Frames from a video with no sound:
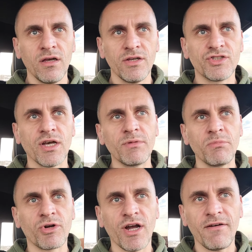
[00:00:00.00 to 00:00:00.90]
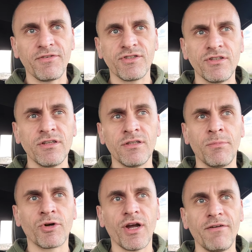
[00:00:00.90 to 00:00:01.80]
In some
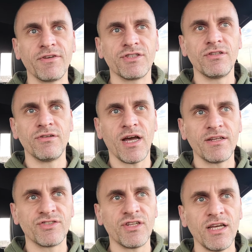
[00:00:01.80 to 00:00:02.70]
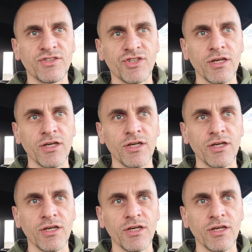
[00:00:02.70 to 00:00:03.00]
demographics in the United States,